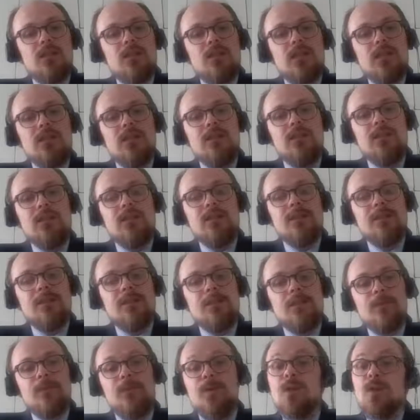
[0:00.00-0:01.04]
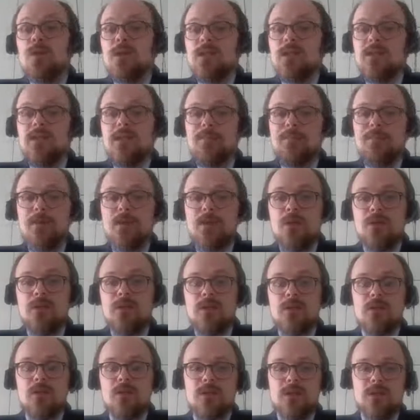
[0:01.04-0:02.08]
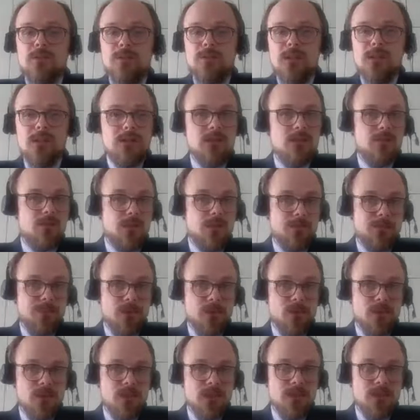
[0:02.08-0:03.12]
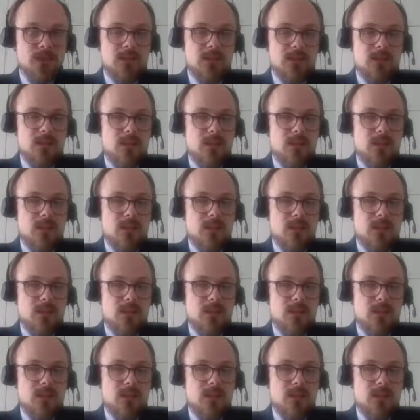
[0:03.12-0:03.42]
Then think already about the sustainability of the project.